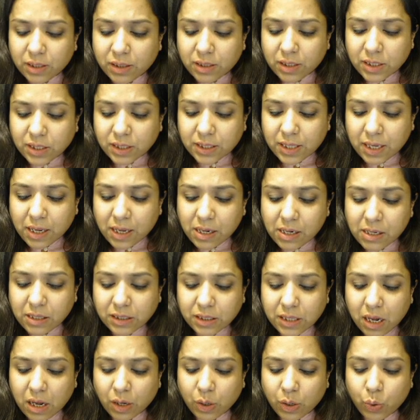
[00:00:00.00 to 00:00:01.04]
that the
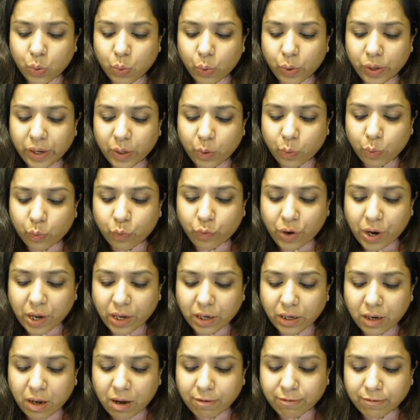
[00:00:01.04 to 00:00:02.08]
cells are going
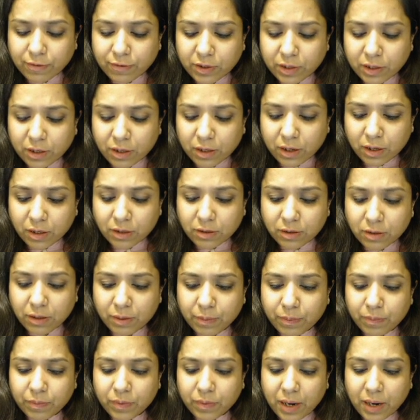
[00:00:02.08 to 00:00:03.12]
one after another,
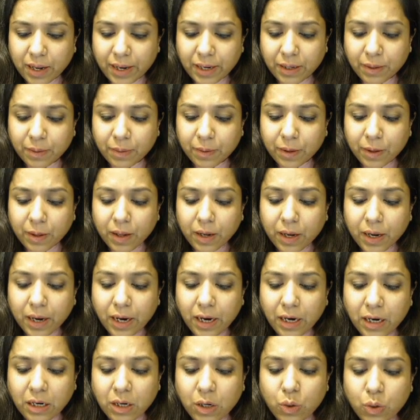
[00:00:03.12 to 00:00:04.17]
right?
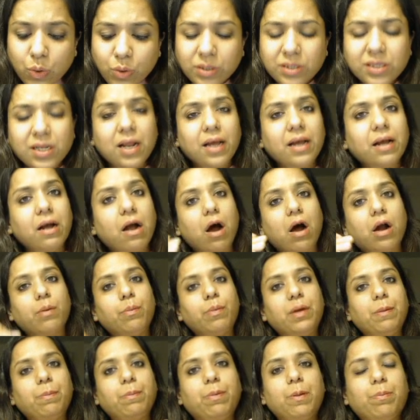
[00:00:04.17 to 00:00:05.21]
It looks like
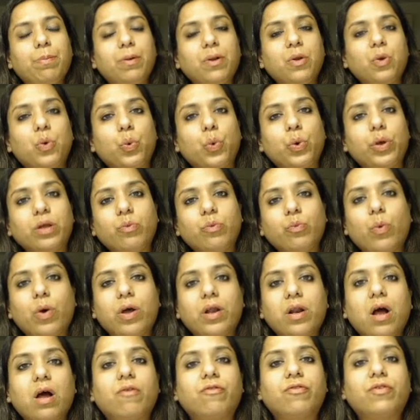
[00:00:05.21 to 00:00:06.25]
army people going
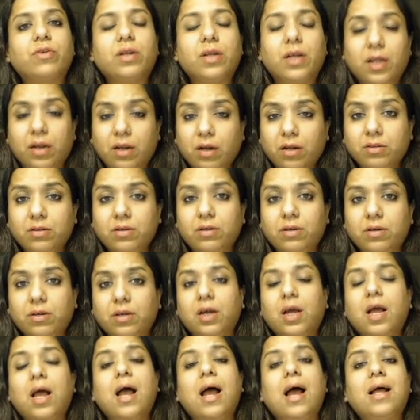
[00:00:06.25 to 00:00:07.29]
one after
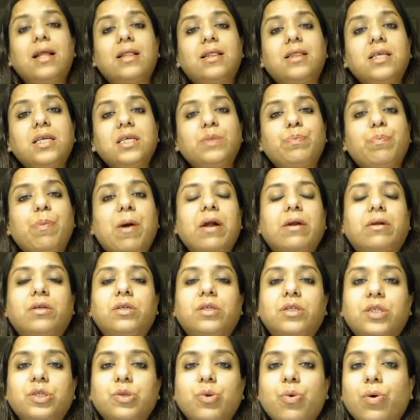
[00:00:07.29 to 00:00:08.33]
another, and this
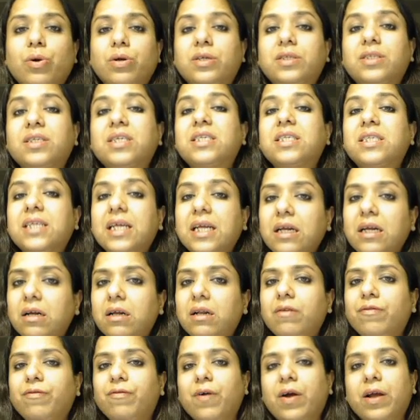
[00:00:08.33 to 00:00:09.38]
pattern is called as a
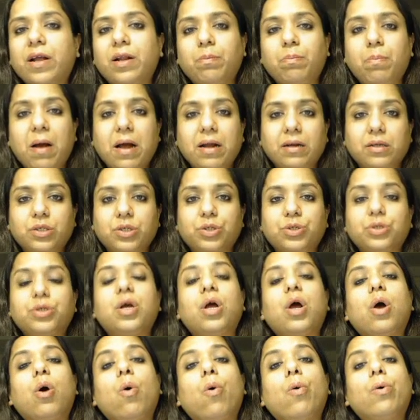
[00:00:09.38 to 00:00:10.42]
single file
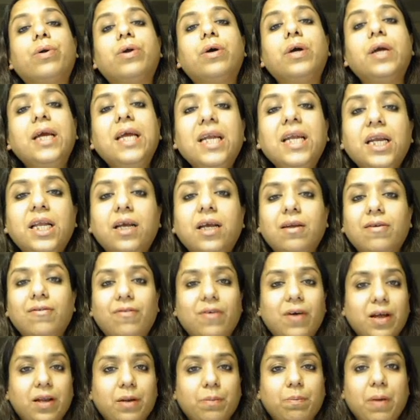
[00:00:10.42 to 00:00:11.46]
pattern or an Indian
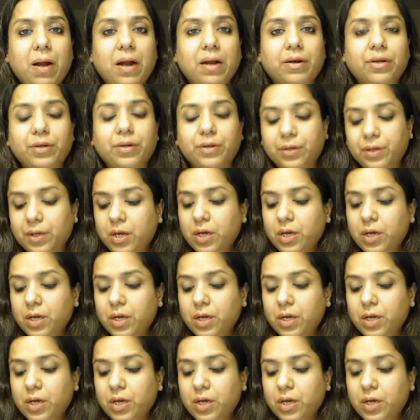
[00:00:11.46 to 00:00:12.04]
file pattern.